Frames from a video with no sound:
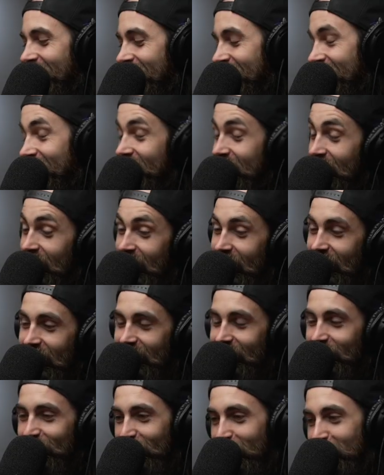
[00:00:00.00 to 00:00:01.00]
okay,
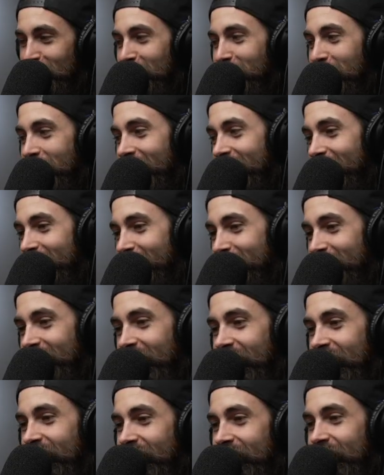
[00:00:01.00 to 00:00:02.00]
that's a shame. But
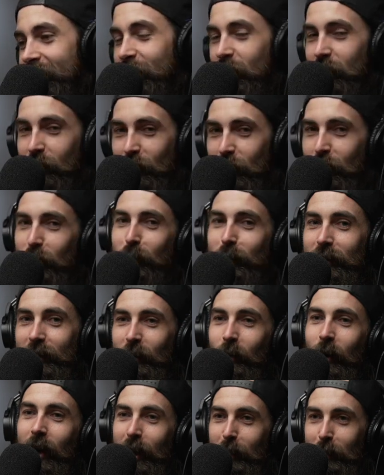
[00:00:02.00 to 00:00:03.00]
you usually
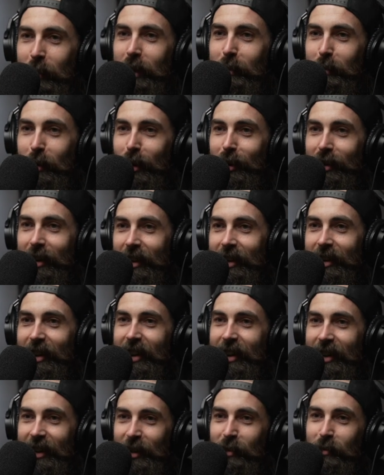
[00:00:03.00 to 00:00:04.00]
wake up in the morning
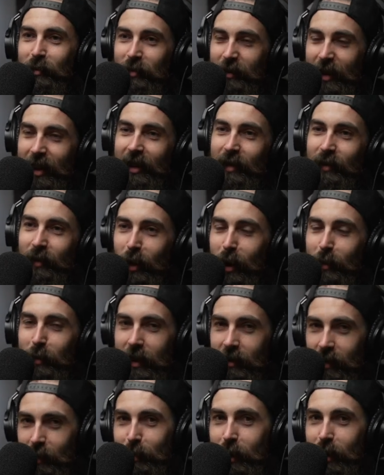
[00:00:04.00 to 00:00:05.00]
and you've got a bit
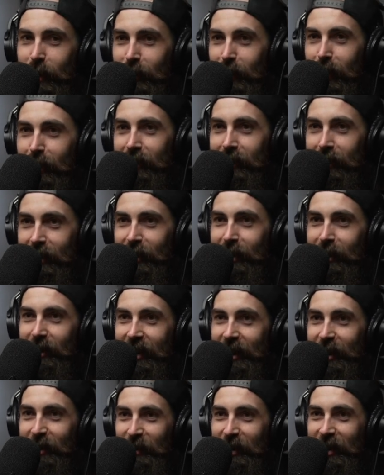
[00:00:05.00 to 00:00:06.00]
of a pole on, you know,
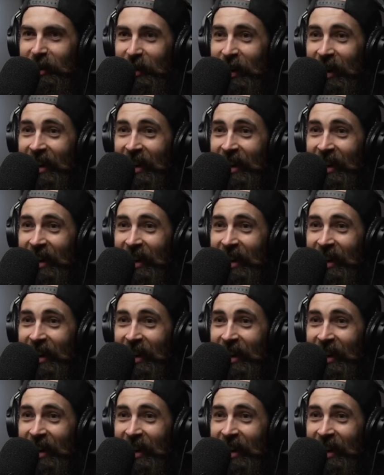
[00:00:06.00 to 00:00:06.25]
like you